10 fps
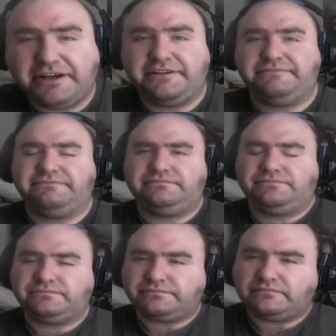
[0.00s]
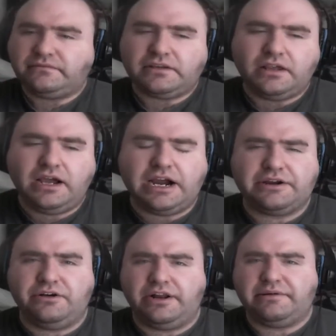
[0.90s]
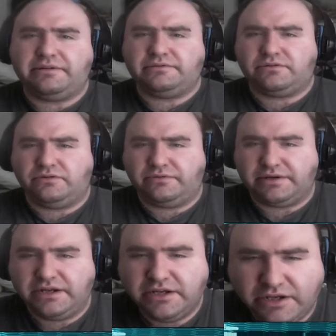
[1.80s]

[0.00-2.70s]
back. Alright, good. Everything's recording good.